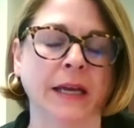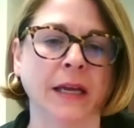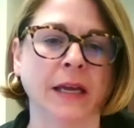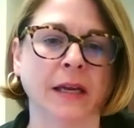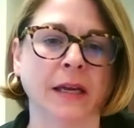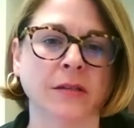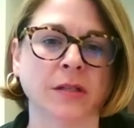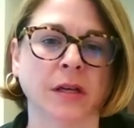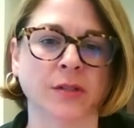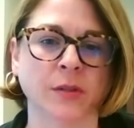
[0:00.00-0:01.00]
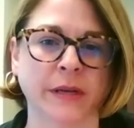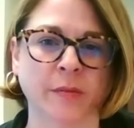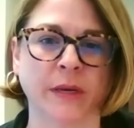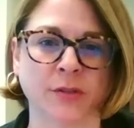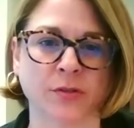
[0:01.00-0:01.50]
and also have
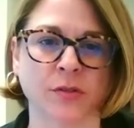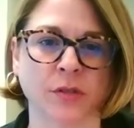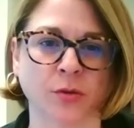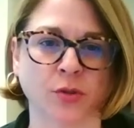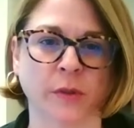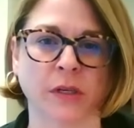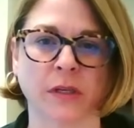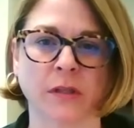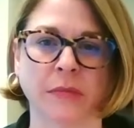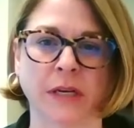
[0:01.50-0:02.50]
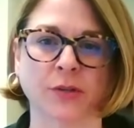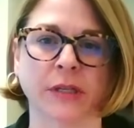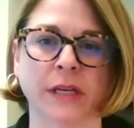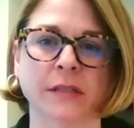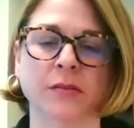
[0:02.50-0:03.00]
a master's in social work,
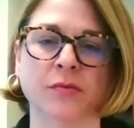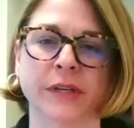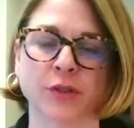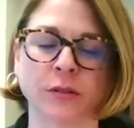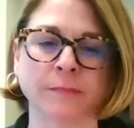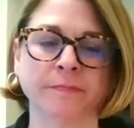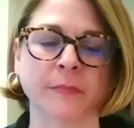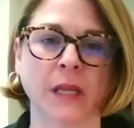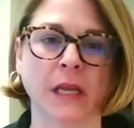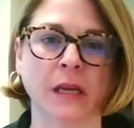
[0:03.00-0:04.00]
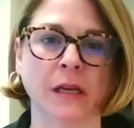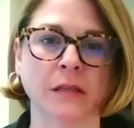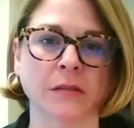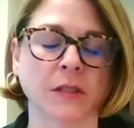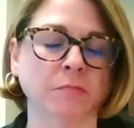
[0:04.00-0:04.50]
actually, as does Rachel.
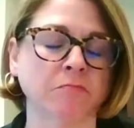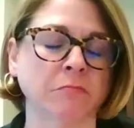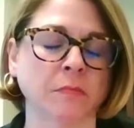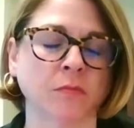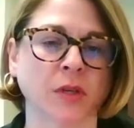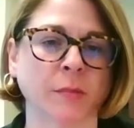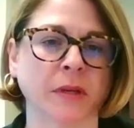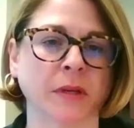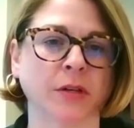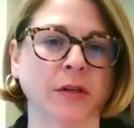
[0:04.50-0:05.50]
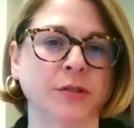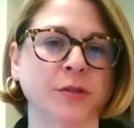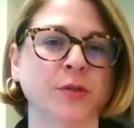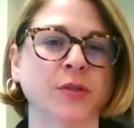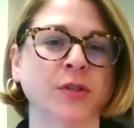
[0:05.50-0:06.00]
And so I'm going to let her
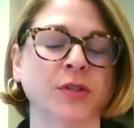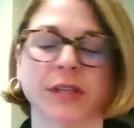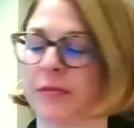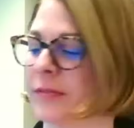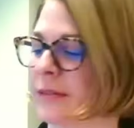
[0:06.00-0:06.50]
introduce herself.